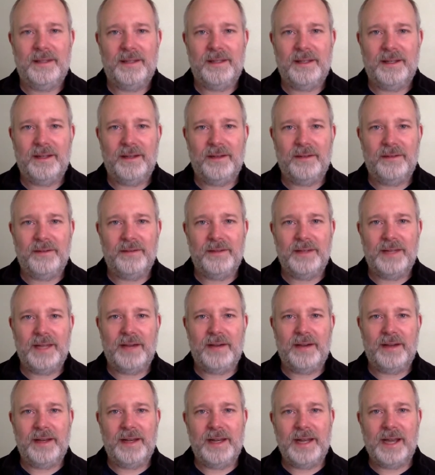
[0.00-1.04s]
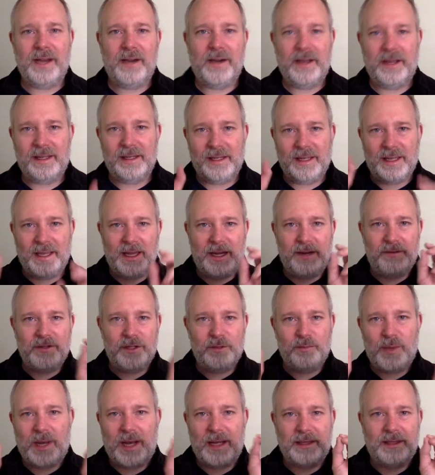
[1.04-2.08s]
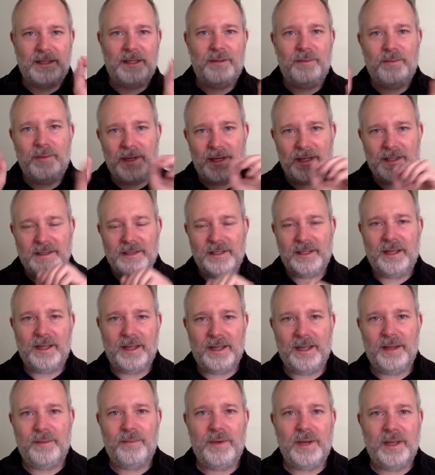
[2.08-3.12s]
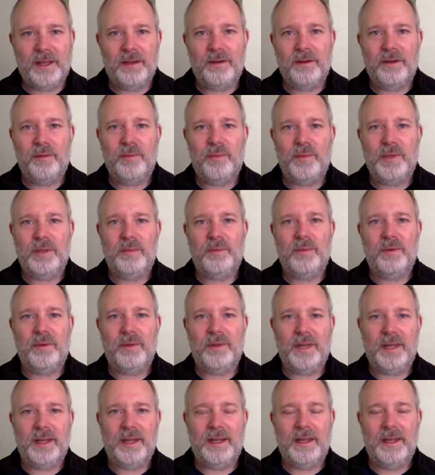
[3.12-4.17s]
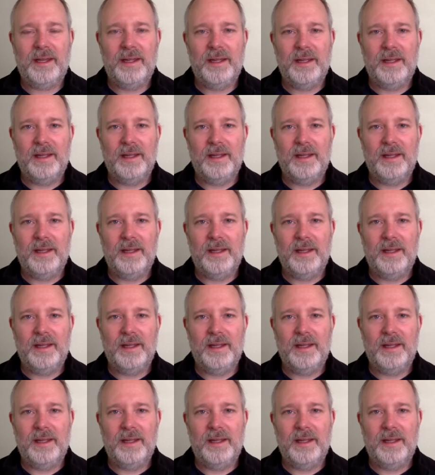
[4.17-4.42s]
Now I can kind of spot them, and I think, okay, I'm going to go to people that